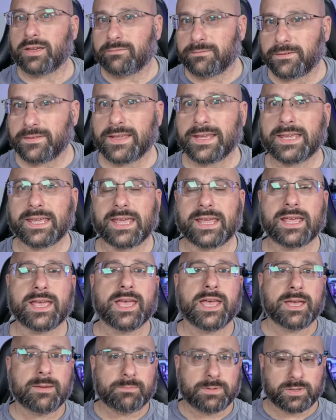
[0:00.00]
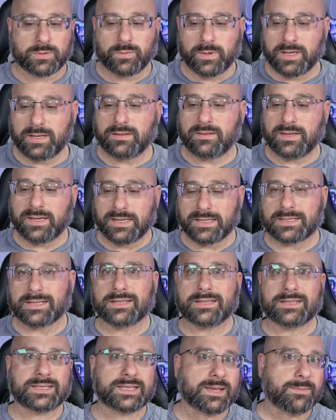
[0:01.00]
of thinking between these
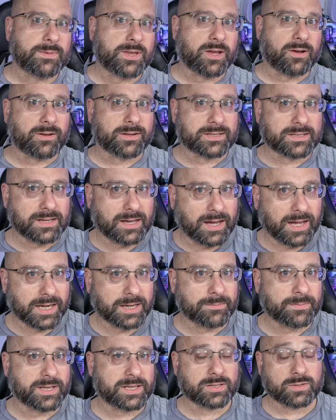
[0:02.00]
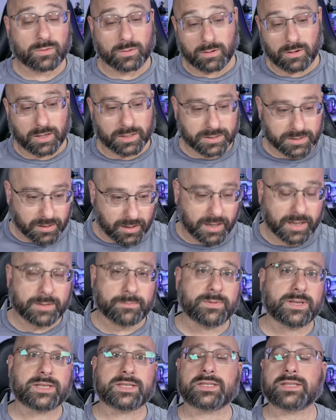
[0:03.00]
semi-autonomous or
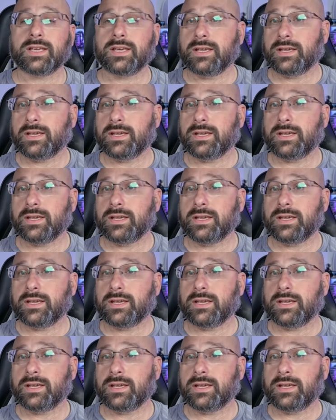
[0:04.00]
autonomous